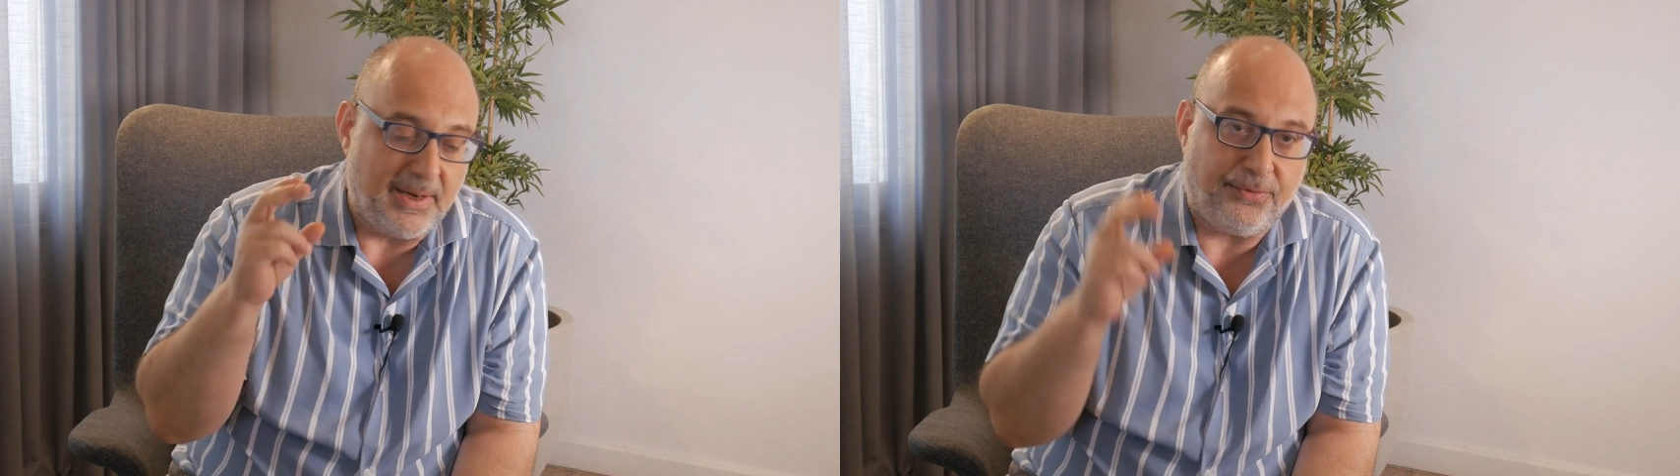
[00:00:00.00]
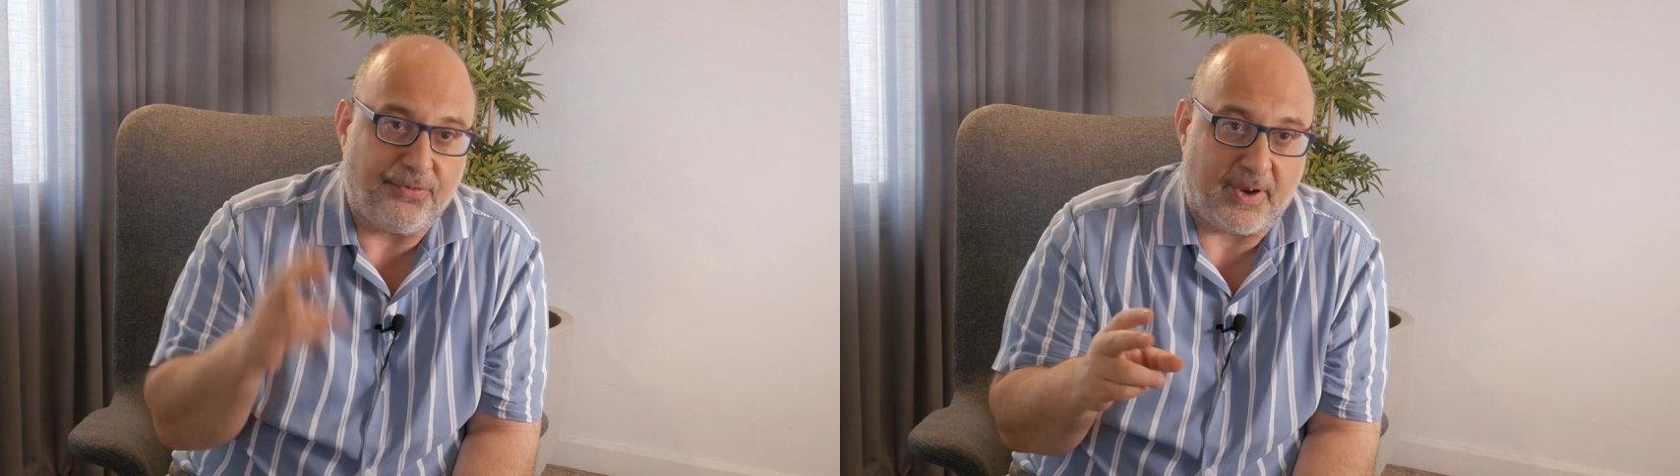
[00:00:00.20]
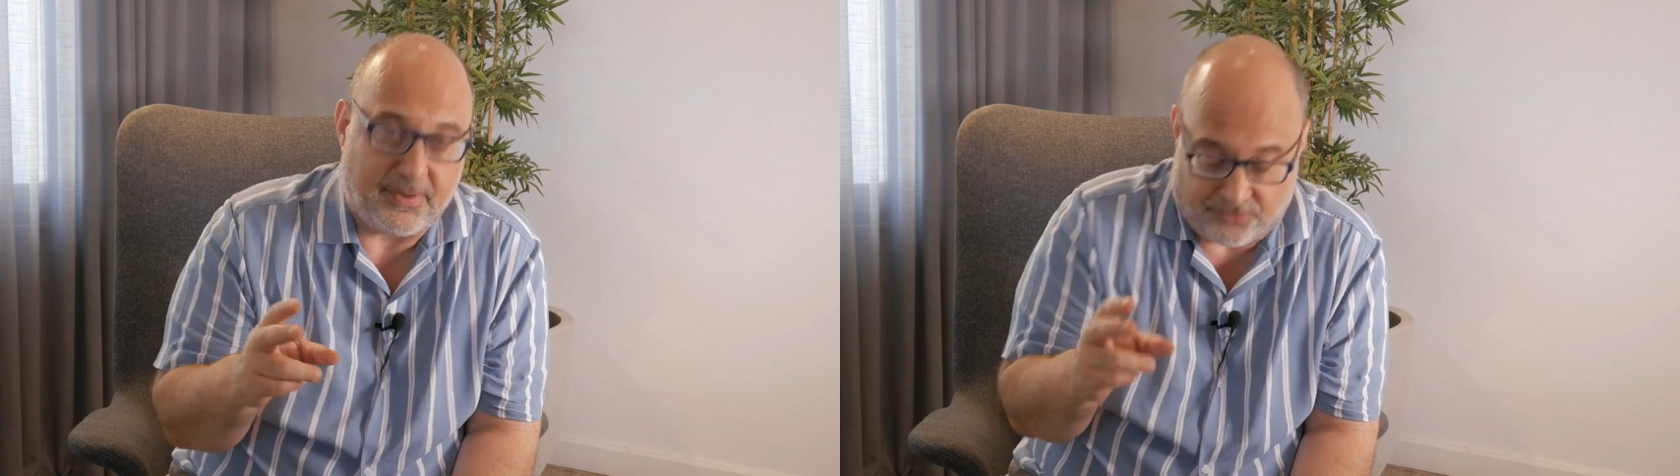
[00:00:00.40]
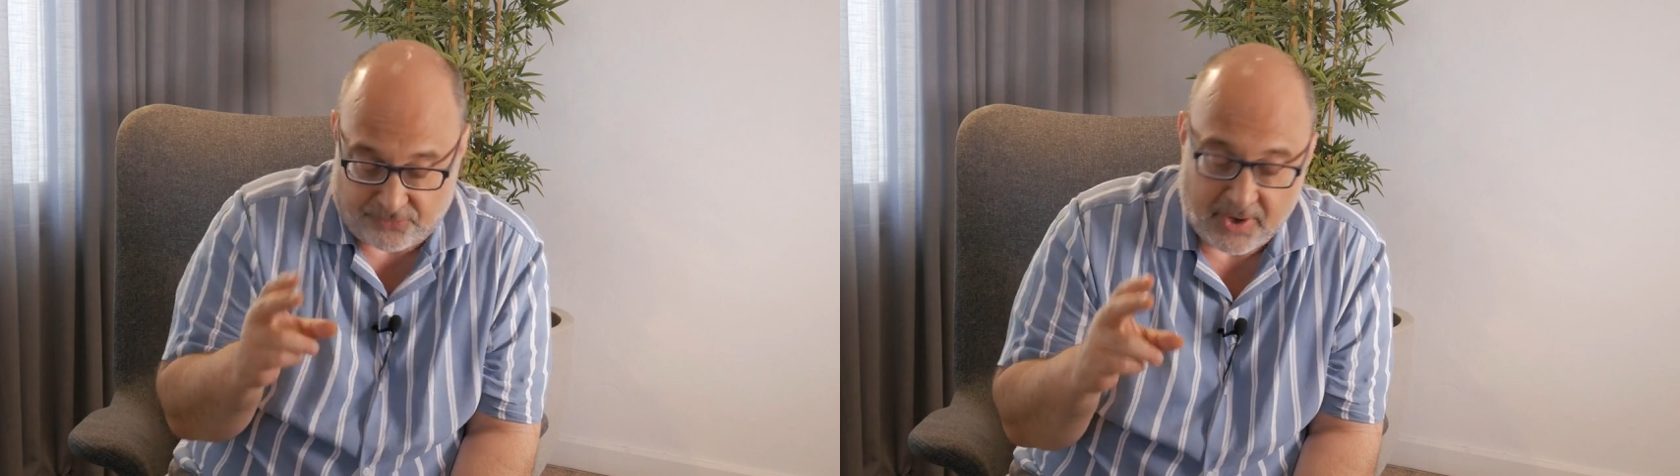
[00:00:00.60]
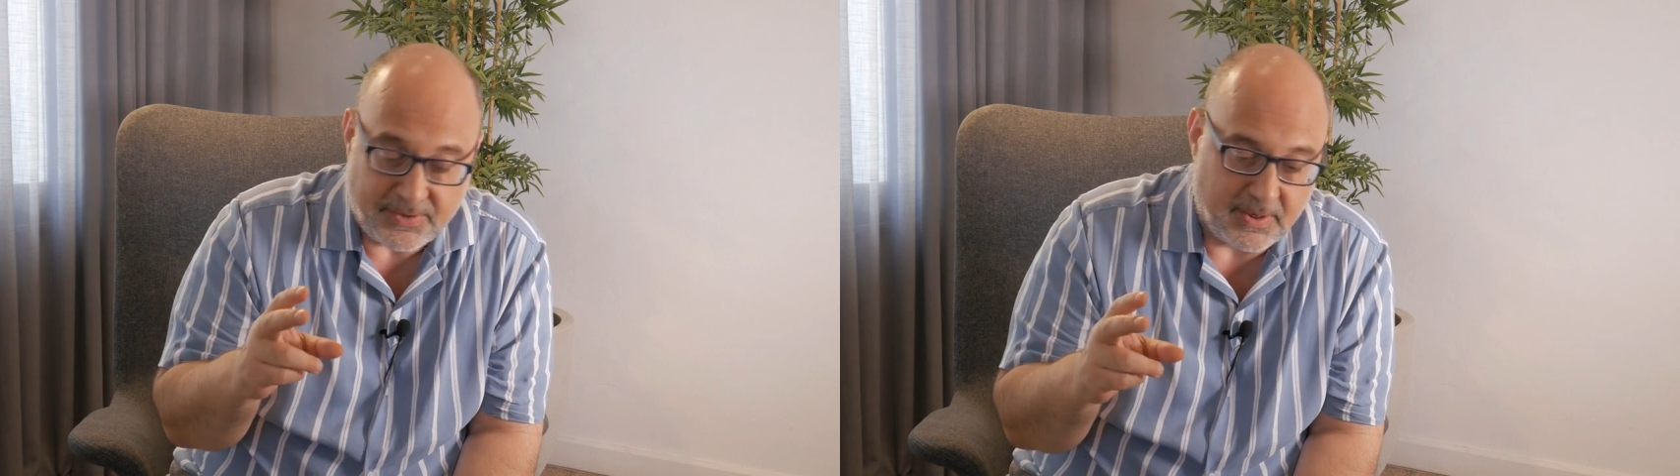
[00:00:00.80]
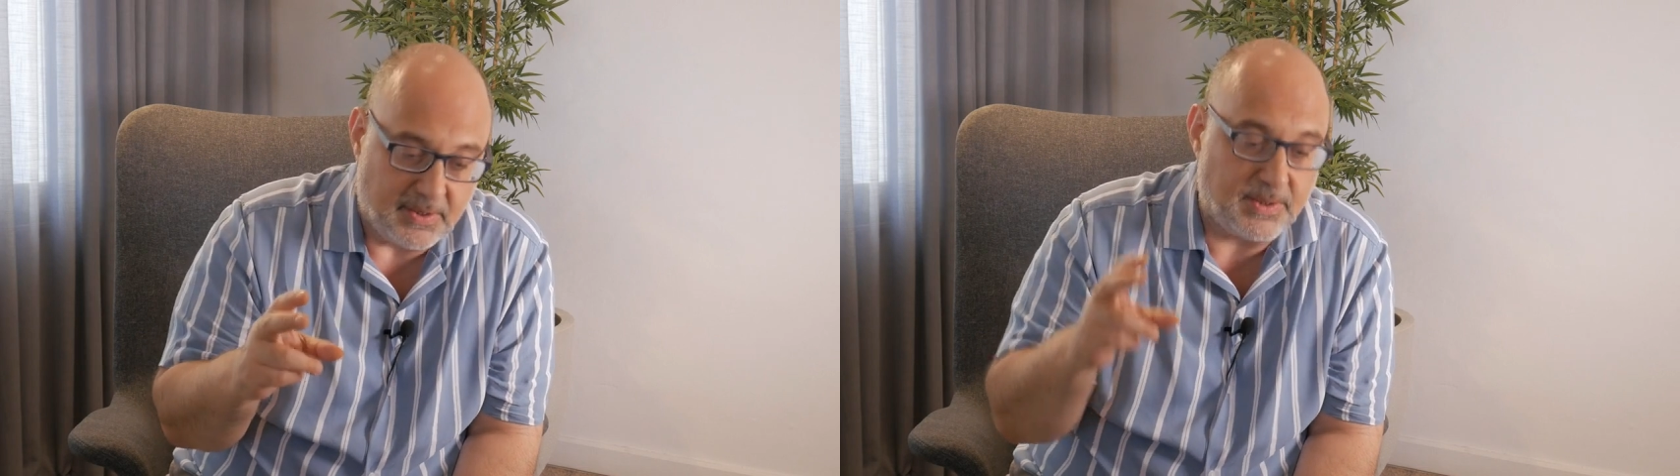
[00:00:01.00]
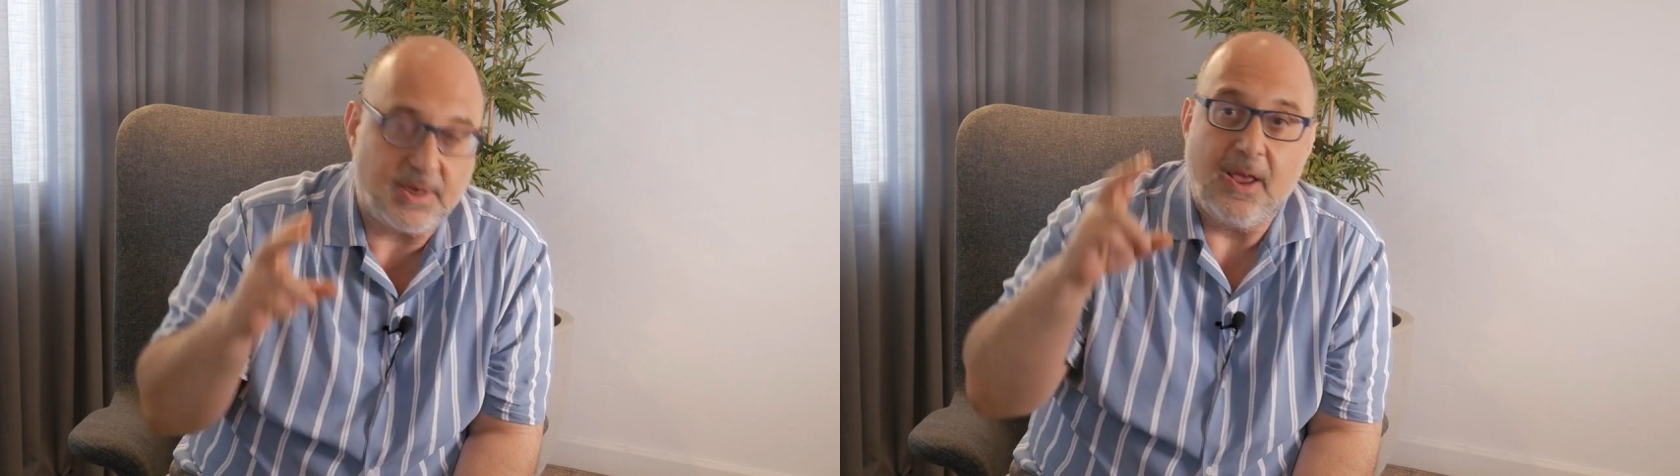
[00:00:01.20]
threatens